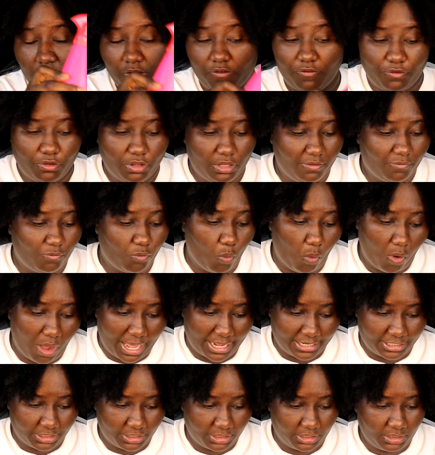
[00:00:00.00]
full of
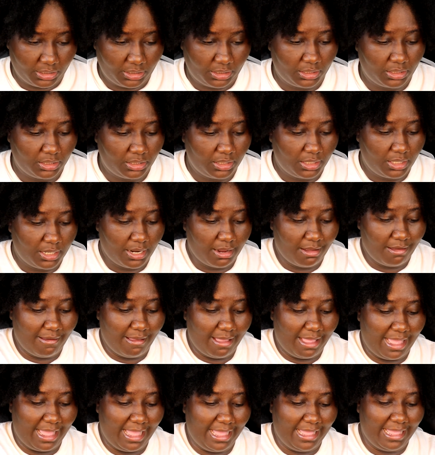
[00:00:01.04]
water.
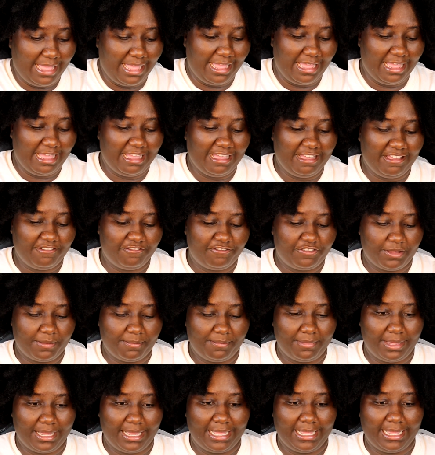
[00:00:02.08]
I have
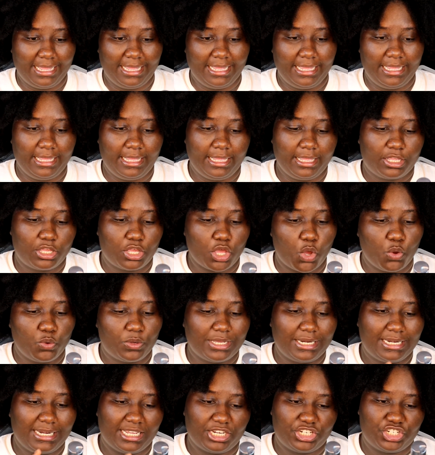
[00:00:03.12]
my
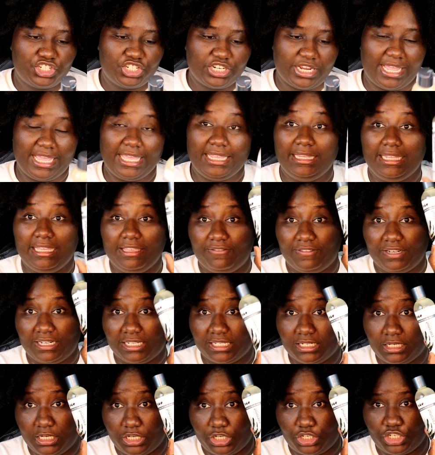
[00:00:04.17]
coconut shea leave-in
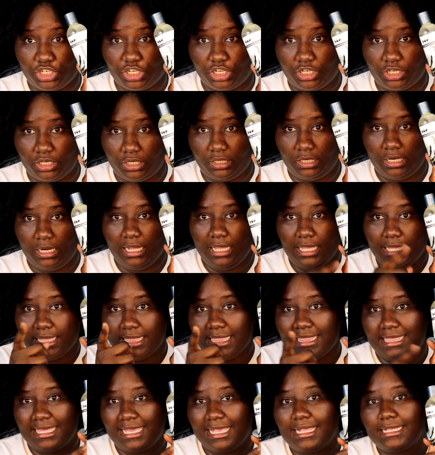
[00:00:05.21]
conditioner.
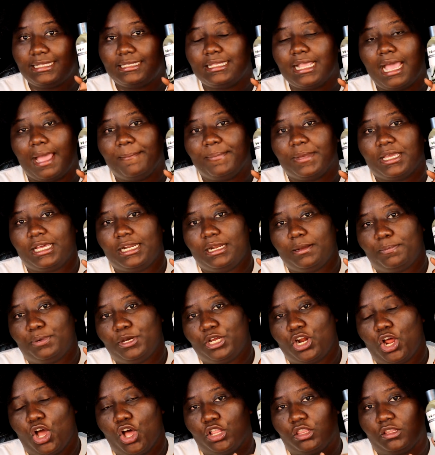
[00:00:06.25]
This I'm gonna
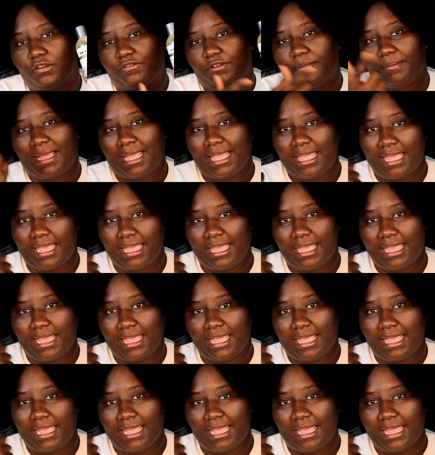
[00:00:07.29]
put all over my